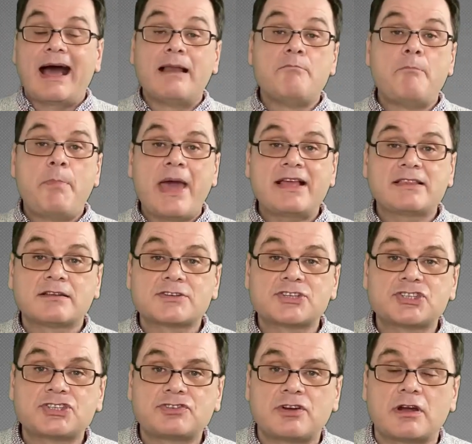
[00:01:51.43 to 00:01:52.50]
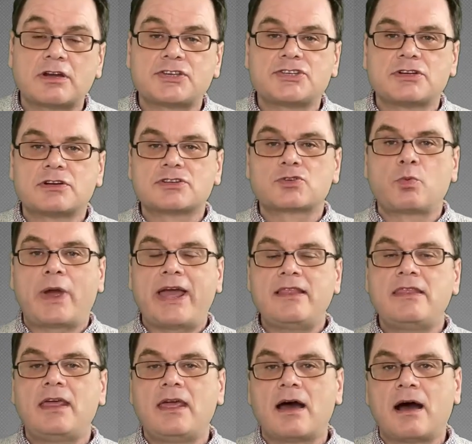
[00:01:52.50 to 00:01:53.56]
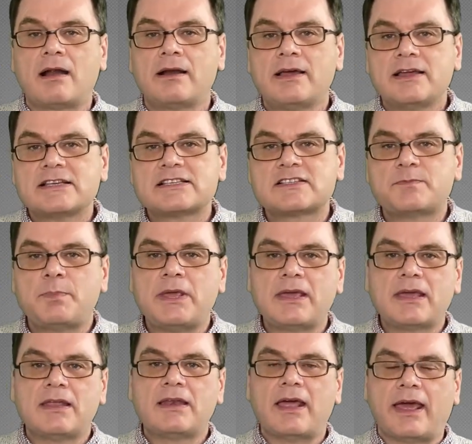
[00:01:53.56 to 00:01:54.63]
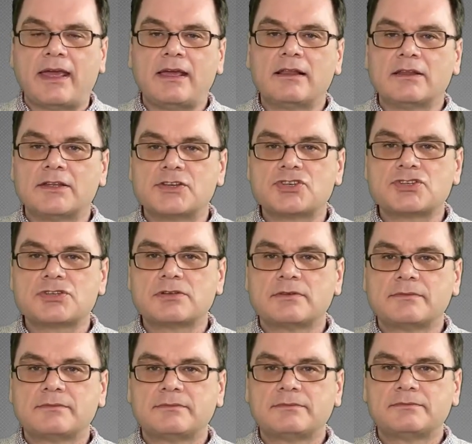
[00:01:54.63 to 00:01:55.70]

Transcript: and better structures when they are speaking English.